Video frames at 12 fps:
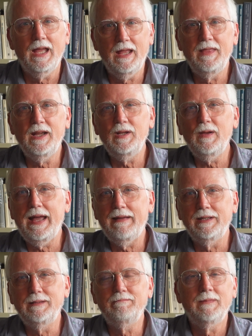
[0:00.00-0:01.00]
And there you have
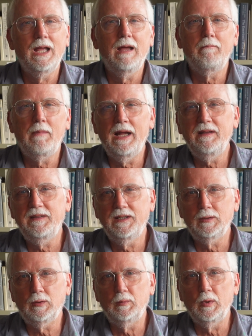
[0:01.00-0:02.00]
it, my
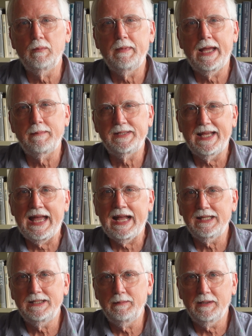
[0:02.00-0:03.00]
cynical roadmap to
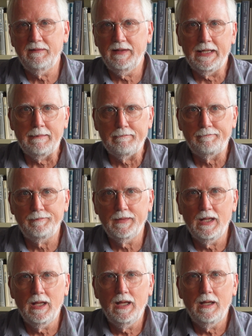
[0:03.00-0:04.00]
academic fame.
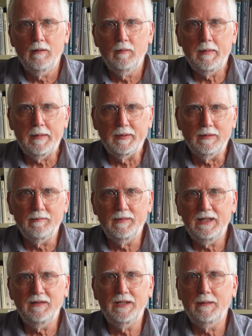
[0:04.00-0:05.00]
Remember,
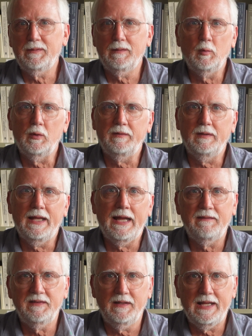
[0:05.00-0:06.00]
these tips are more for
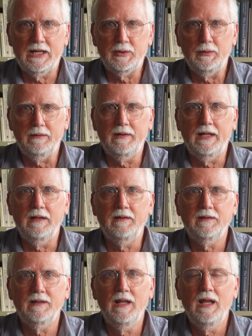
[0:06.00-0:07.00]
laughs than actual
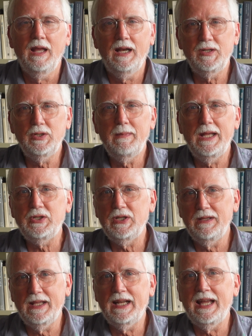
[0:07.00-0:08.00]
advice. And I should
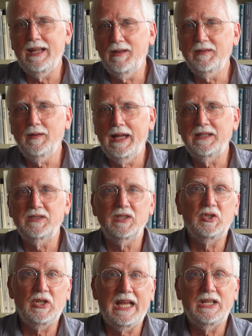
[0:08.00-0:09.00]
mention that I also asked
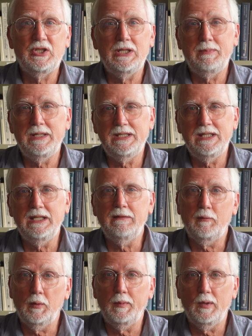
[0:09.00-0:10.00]
ChatGPT
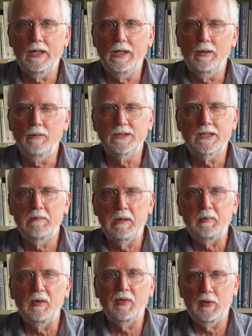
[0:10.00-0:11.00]
4.0 to come
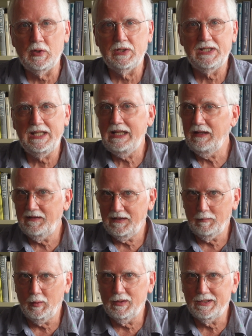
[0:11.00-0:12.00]
up with 13
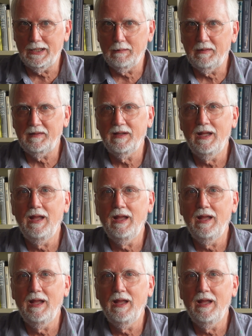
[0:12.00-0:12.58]
similar tips.